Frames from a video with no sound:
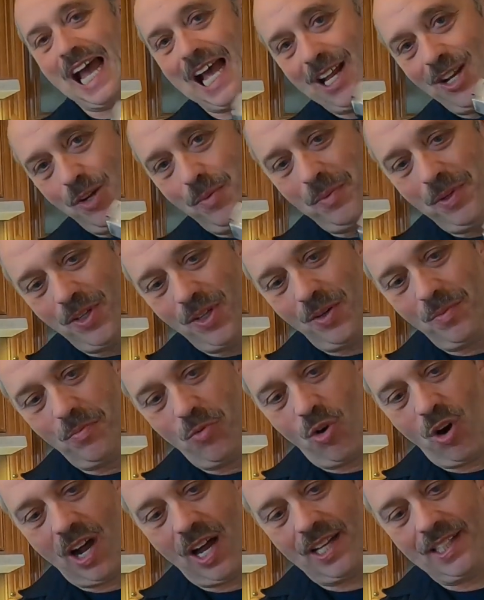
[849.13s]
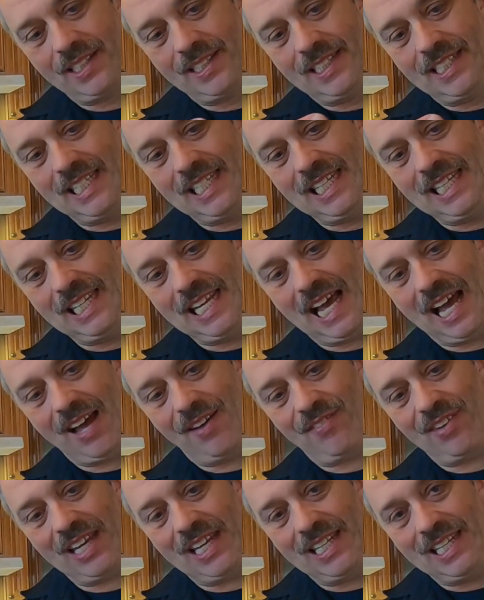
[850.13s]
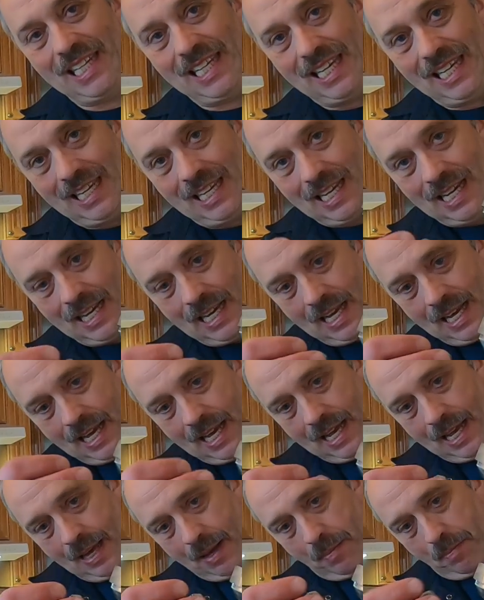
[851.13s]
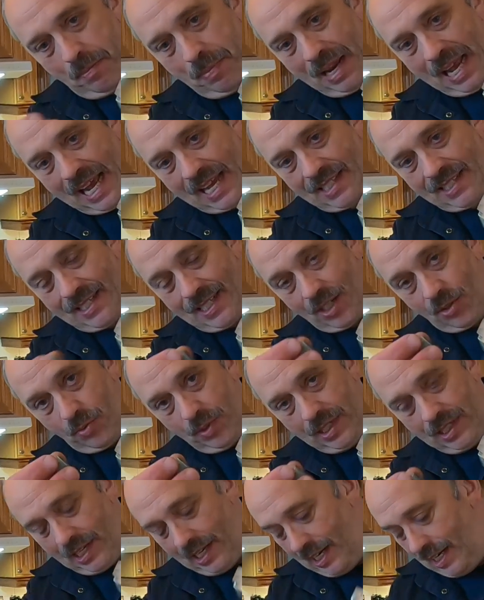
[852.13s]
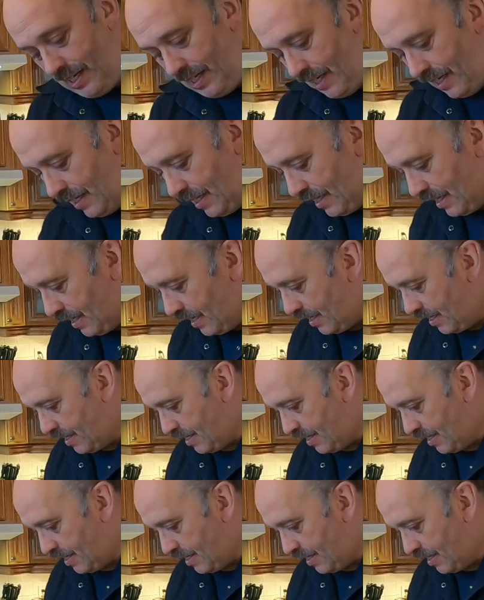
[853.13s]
aluminum one didn't have any plastic retaining,